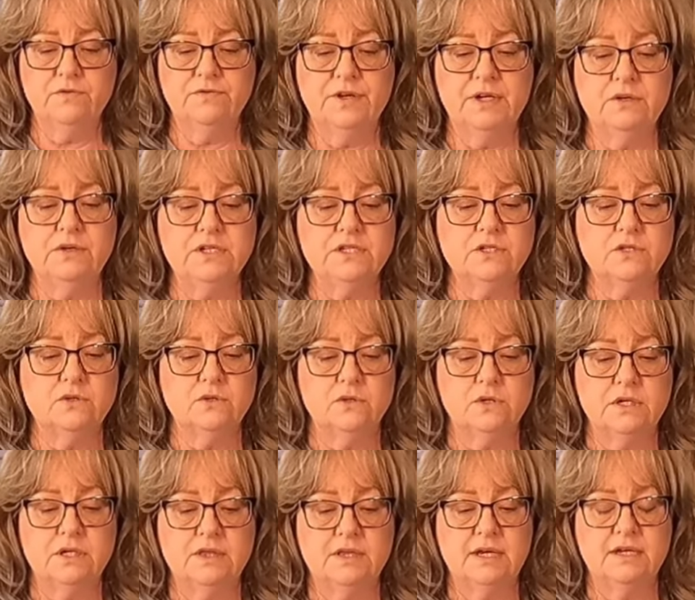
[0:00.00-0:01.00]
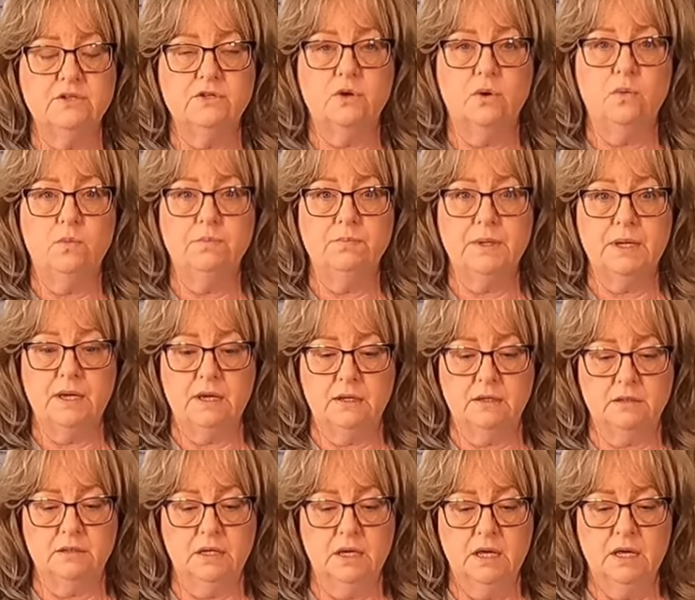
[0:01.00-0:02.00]
They're very sturdy. They don't
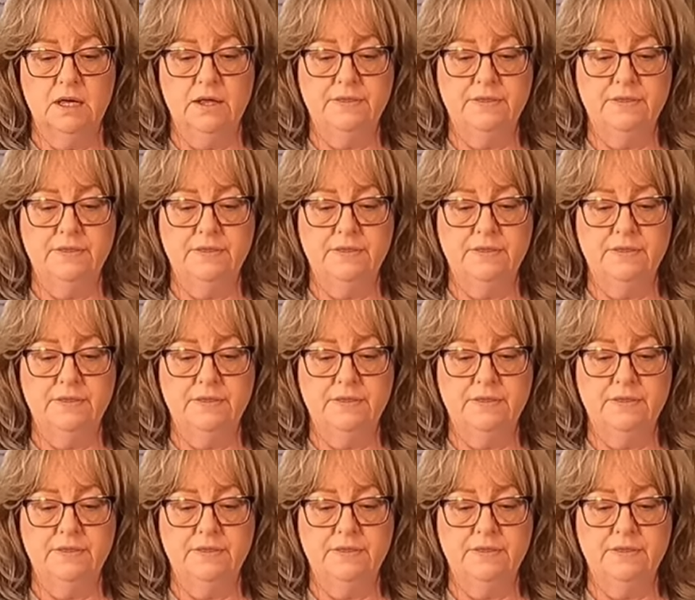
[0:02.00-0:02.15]
bend.